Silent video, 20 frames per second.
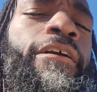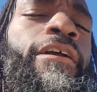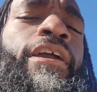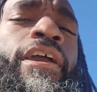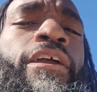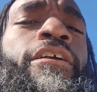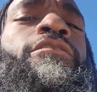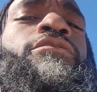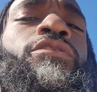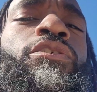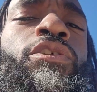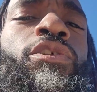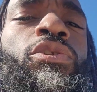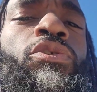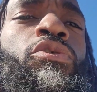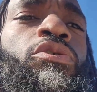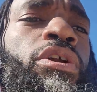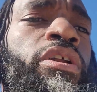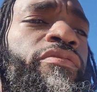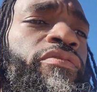of Kings and the
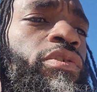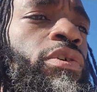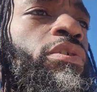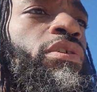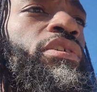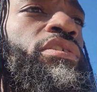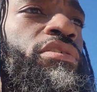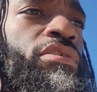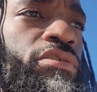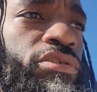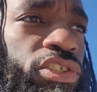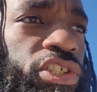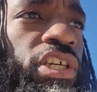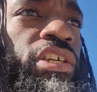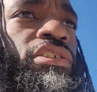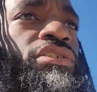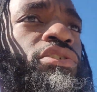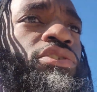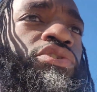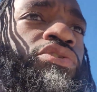Lord of Lords,
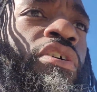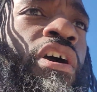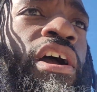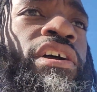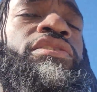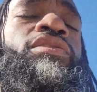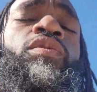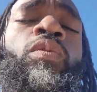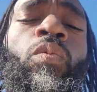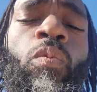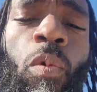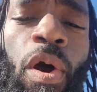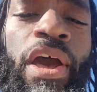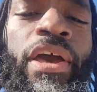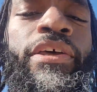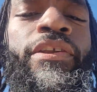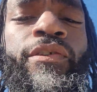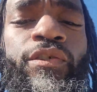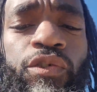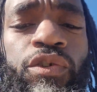Jesus Christ, the way,
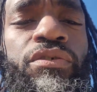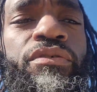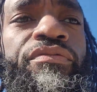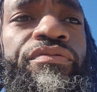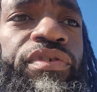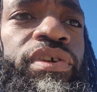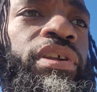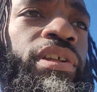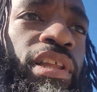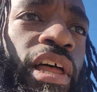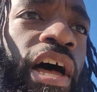the truth, and the